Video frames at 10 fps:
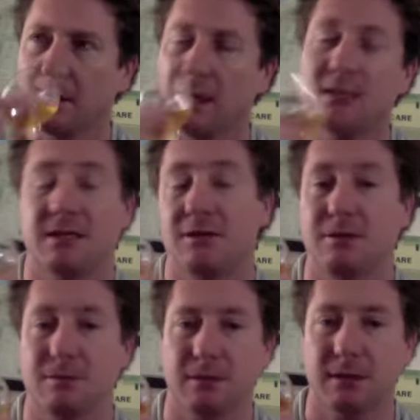
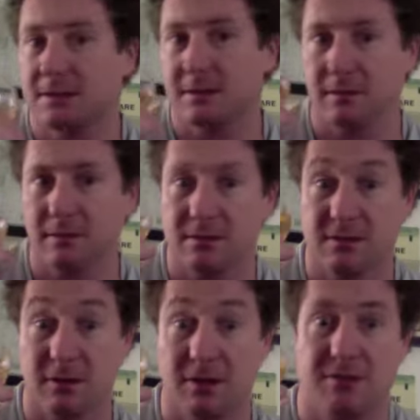unusual. It's not
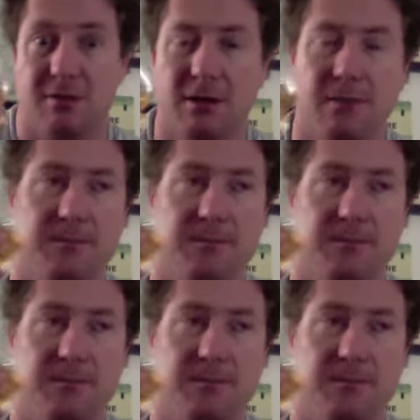Scottish, right?